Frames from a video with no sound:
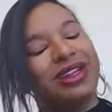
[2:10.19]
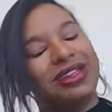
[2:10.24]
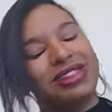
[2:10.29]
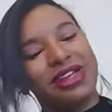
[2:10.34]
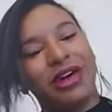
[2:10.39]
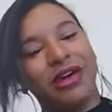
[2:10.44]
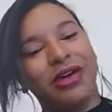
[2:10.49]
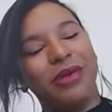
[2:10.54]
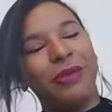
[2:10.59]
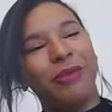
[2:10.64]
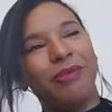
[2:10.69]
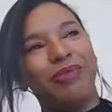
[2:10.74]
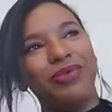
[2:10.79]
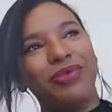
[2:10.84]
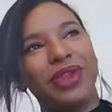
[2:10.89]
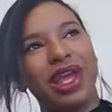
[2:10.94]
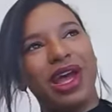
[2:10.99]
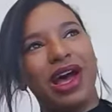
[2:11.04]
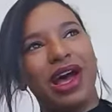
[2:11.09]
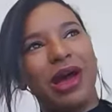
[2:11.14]
So
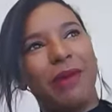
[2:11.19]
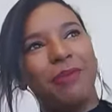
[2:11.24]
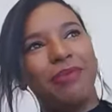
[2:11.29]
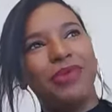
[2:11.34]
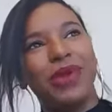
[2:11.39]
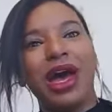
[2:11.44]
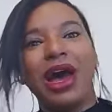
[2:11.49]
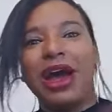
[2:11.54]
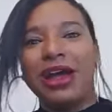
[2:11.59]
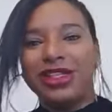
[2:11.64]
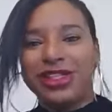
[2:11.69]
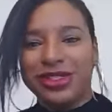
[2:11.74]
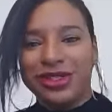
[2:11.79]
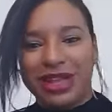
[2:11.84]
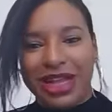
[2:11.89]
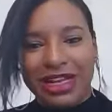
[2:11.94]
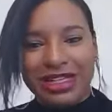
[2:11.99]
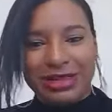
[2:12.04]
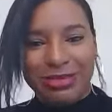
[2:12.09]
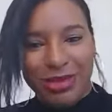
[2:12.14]
I do
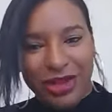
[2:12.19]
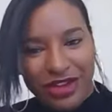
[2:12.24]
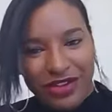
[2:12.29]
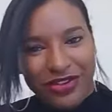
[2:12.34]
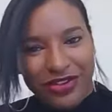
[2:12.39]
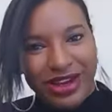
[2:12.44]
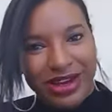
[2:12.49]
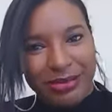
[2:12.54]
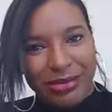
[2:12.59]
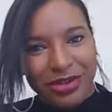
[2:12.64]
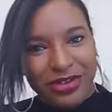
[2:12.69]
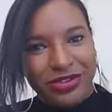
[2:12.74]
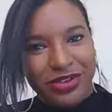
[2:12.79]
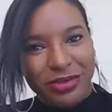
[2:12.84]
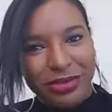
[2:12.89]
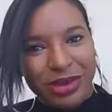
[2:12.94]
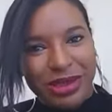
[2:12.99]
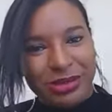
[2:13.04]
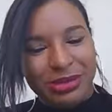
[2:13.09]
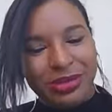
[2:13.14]
like to be available
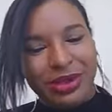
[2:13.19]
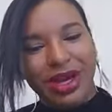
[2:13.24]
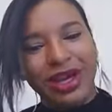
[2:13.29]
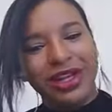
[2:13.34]
for people.